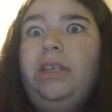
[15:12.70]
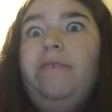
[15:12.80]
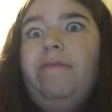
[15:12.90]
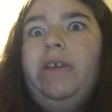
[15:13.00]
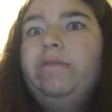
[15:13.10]

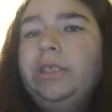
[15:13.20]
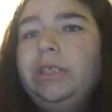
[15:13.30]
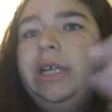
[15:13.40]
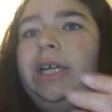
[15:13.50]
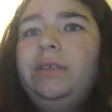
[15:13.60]
if
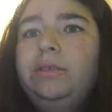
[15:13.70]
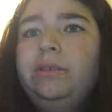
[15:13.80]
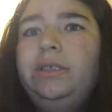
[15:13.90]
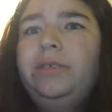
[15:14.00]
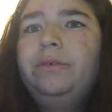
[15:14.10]
ever. I don't,
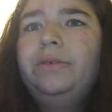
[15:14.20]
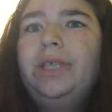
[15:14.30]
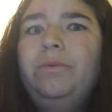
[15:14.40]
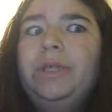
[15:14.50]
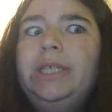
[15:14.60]

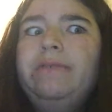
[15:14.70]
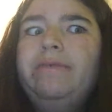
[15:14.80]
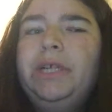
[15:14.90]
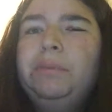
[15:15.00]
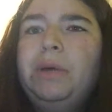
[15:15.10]
it wasn't
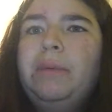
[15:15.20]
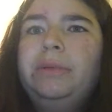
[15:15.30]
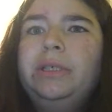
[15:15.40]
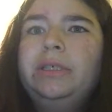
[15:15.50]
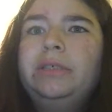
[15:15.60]
very
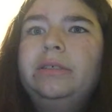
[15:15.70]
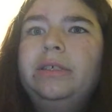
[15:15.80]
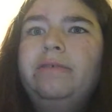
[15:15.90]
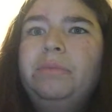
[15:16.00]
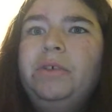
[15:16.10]
popular
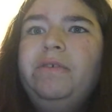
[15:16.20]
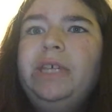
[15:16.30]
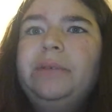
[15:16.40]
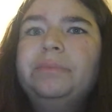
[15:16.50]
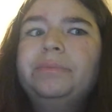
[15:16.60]
of a
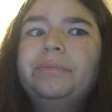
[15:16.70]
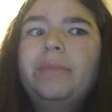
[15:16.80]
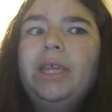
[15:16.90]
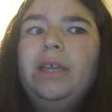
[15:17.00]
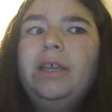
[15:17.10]
movie.
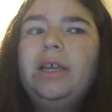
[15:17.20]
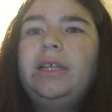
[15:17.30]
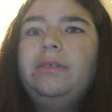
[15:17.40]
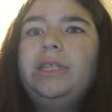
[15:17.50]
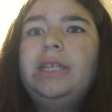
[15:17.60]

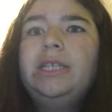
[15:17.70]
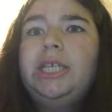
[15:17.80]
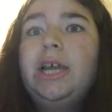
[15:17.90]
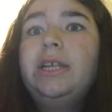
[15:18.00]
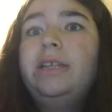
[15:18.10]
I know that
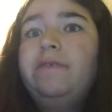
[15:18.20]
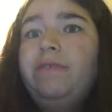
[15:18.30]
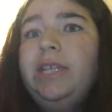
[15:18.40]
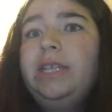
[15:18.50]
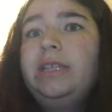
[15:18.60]
Tiana and
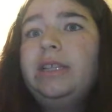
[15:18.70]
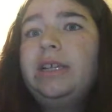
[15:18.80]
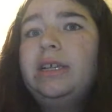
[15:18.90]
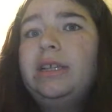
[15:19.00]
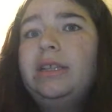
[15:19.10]
Naveen,
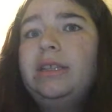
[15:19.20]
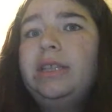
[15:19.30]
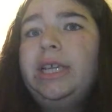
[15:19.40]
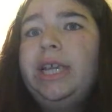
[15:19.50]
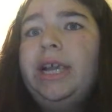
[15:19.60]

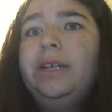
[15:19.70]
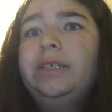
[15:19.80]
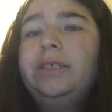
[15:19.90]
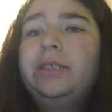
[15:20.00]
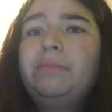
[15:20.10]
the
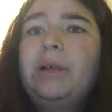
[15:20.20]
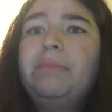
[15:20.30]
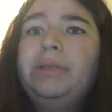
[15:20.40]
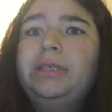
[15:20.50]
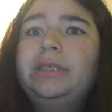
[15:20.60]
characters are
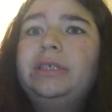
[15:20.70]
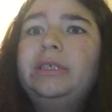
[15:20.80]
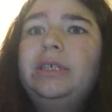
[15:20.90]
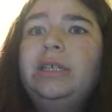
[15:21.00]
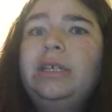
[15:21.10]
popular,
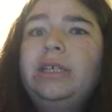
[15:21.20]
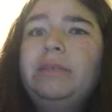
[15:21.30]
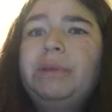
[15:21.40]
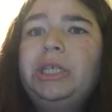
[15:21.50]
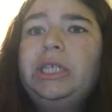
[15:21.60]

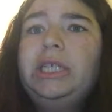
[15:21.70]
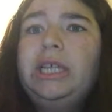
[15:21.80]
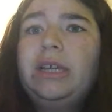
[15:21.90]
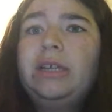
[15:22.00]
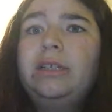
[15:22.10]
especially
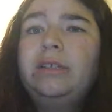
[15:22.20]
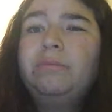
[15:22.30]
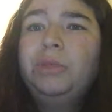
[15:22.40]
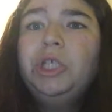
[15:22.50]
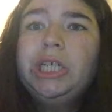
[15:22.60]
Tiana
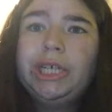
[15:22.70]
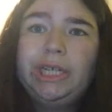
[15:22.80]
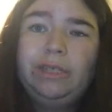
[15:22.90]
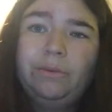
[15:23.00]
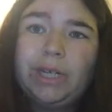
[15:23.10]

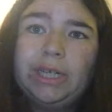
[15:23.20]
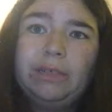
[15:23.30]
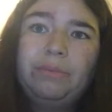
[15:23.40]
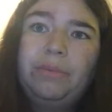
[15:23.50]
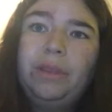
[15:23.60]
merchandising
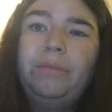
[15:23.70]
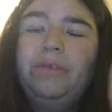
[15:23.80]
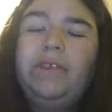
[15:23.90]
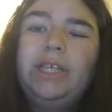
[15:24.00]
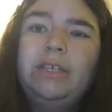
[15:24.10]
wise, but the
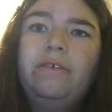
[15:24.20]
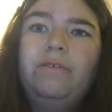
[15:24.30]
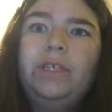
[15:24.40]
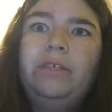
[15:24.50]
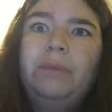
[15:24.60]
movie
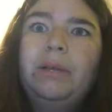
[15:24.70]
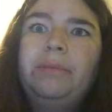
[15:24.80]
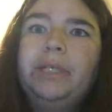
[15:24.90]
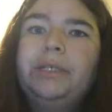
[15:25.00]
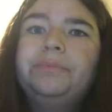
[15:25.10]
itself wasn't
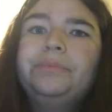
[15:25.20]
popular.